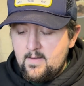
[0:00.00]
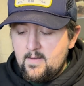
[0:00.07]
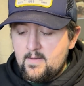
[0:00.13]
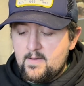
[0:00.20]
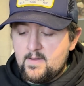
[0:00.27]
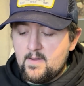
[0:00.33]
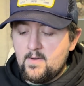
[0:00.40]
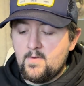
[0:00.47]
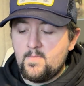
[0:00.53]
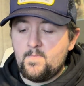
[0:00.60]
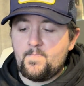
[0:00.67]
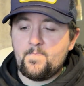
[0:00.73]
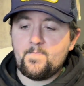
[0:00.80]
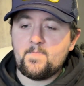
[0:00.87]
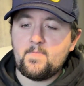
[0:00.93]
So
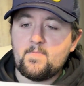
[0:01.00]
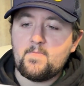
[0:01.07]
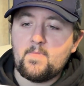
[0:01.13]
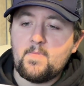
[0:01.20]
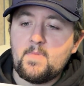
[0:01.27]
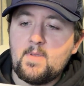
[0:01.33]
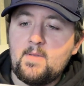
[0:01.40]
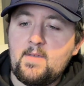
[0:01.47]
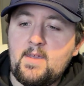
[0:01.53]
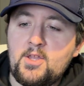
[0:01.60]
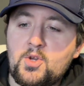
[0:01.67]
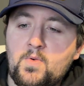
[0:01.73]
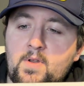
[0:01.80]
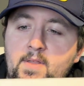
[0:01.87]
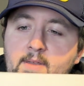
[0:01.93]

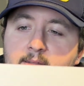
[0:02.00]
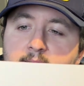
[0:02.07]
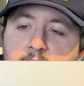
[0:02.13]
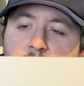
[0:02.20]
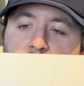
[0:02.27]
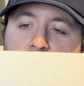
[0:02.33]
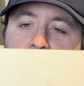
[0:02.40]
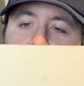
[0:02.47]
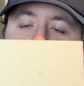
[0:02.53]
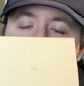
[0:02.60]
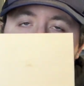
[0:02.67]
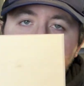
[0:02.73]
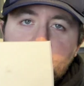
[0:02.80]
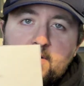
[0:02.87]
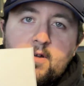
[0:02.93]
each one of these circles,
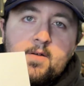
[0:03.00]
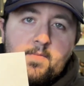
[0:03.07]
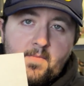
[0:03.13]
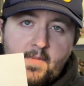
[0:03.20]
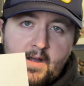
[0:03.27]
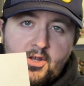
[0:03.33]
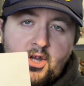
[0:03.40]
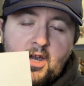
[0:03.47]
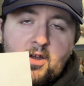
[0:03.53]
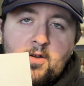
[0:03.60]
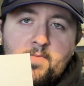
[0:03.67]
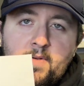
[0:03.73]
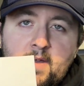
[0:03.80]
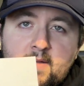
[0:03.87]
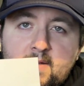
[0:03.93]
my checker
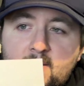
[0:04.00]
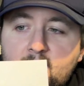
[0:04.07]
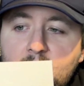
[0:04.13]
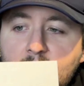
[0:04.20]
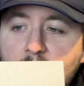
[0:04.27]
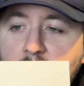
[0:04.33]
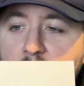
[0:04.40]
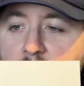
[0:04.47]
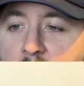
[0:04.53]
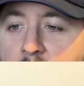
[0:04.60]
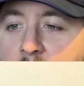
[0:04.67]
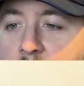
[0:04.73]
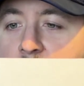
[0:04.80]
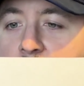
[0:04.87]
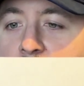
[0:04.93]
pieces,
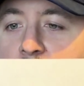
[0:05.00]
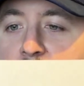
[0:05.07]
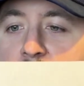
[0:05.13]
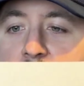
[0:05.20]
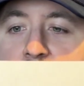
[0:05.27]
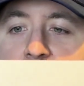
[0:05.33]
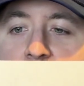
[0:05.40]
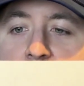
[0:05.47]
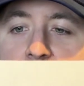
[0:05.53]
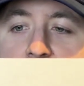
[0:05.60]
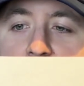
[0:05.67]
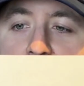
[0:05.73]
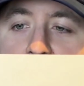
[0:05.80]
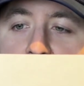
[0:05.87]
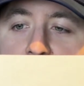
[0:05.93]
represent
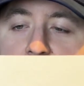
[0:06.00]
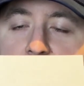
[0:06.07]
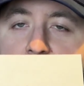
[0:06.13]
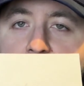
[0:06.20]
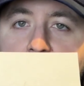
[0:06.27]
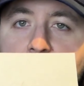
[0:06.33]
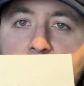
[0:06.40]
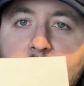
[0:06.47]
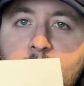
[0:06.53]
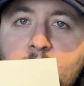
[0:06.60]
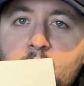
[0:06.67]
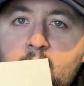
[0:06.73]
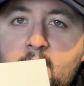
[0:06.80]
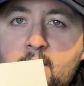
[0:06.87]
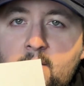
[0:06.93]
the
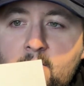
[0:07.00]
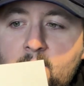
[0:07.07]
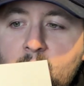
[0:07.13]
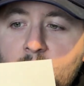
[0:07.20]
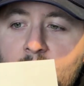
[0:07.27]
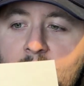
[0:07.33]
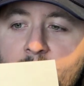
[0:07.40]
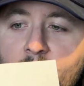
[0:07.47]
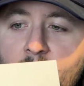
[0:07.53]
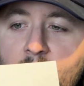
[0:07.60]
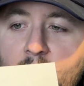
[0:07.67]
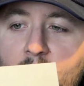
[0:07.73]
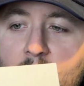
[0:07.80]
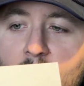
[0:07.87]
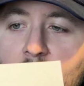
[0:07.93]
molecular
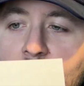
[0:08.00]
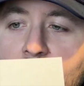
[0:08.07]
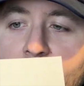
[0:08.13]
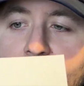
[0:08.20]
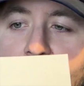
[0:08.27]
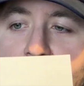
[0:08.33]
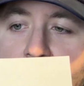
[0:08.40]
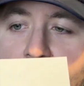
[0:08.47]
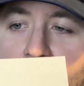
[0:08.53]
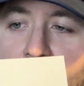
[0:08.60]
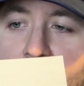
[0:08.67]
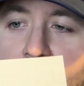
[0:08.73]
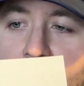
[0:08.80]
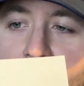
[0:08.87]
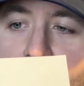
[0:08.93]
level of
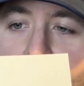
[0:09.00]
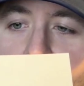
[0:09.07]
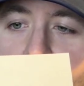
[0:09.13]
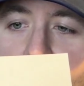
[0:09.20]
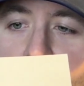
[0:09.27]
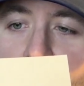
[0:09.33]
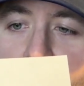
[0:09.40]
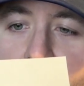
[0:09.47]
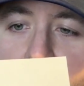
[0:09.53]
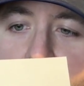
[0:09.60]
the